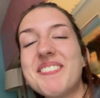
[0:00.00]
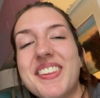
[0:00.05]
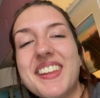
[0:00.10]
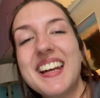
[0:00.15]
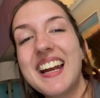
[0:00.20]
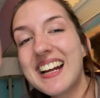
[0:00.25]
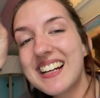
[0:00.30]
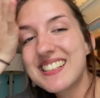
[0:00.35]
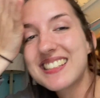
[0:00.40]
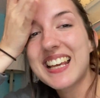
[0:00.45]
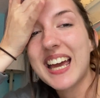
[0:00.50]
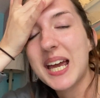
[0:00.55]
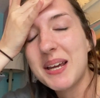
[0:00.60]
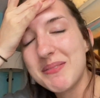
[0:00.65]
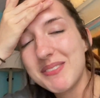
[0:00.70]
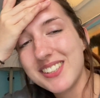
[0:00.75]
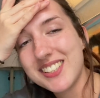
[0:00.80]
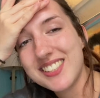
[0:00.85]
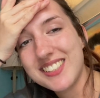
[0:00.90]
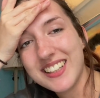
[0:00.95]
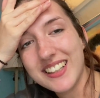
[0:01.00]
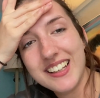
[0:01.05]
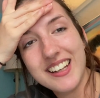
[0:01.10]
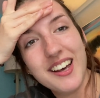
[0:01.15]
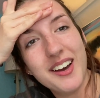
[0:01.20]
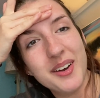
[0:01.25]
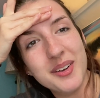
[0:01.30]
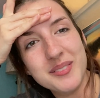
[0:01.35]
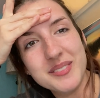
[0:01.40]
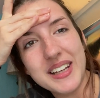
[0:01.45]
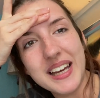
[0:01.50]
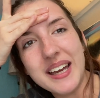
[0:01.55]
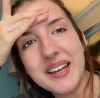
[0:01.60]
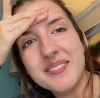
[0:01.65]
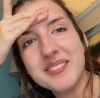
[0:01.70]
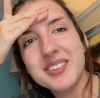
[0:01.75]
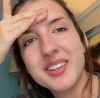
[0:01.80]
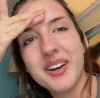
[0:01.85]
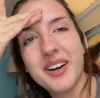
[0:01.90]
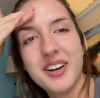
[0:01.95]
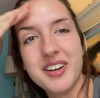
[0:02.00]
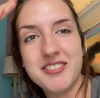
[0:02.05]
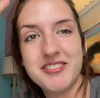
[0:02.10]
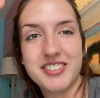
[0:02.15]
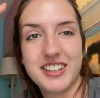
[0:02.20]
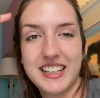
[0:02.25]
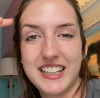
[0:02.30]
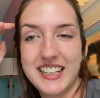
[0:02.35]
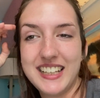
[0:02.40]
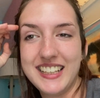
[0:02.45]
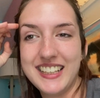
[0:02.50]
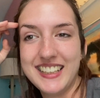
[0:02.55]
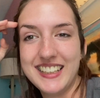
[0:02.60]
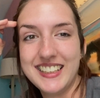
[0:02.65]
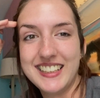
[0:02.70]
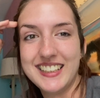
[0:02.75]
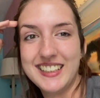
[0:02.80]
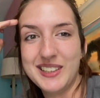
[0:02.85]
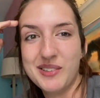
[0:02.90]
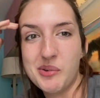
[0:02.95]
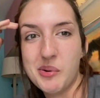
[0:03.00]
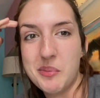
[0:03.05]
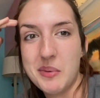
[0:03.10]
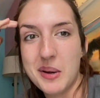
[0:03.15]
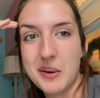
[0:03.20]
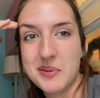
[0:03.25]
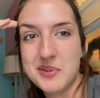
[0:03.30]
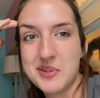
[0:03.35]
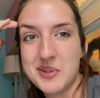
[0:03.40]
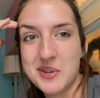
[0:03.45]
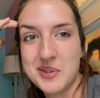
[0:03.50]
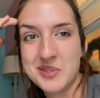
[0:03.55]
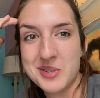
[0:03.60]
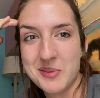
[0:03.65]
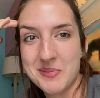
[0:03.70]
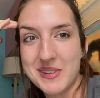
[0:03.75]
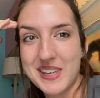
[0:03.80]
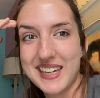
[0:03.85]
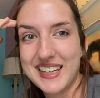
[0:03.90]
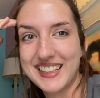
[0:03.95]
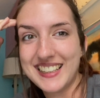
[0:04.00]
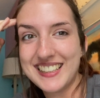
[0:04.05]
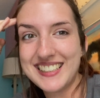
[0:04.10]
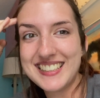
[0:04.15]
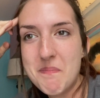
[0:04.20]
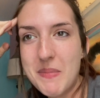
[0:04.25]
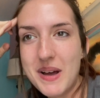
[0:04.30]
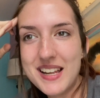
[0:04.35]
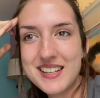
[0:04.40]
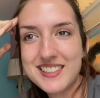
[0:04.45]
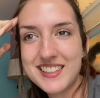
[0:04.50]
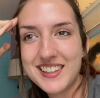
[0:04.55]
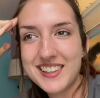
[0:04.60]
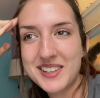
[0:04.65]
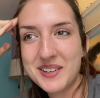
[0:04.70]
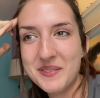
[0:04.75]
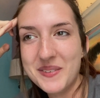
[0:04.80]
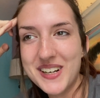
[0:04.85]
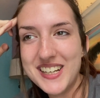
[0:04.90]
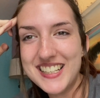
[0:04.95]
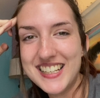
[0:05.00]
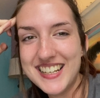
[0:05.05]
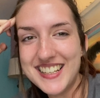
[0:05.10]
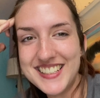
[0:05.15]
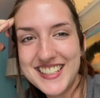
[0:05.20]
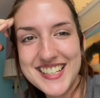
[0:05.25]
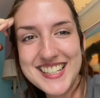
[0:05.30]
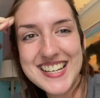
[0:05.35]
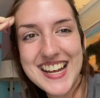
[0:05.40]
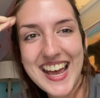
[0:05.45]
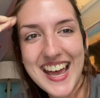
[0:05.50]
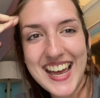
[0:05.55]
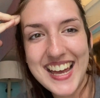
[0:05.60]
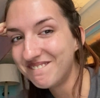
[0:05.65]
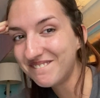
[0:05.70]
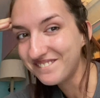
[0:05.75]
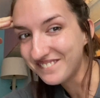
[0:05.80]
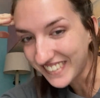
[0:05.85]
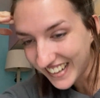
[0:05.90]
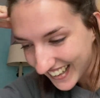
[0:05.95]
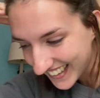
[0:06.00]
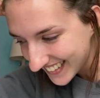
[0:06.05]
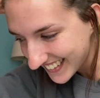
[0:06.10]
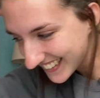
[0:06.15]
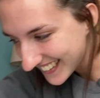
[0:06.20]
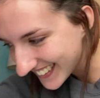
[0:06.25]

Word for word: The next game is still a home game, so hopefully we'll be able to do something better than we did today. Fuck.